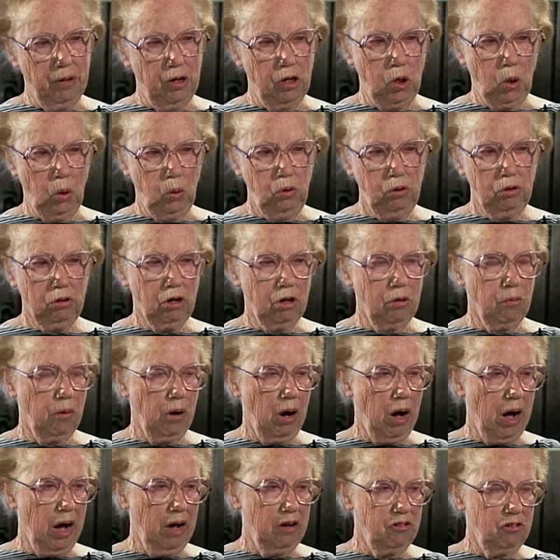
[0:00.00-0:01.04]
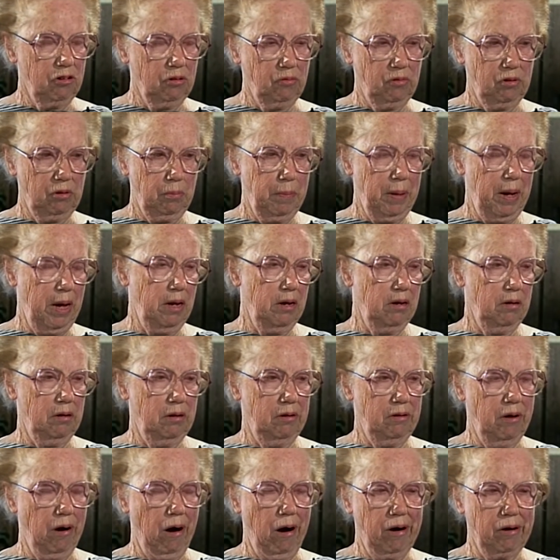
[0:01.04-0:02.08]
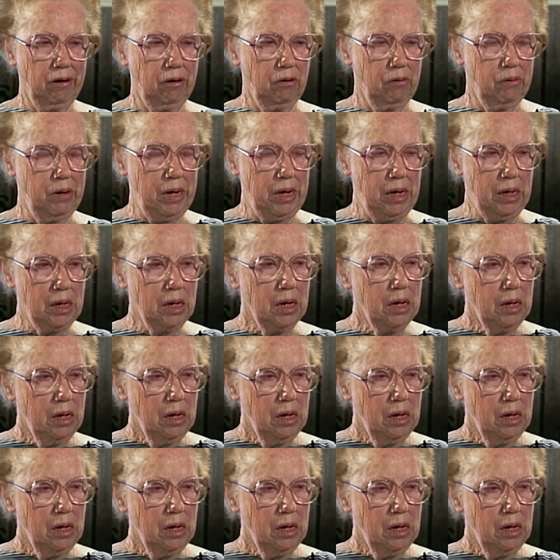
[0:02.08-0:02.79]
old garage that was painted dark green.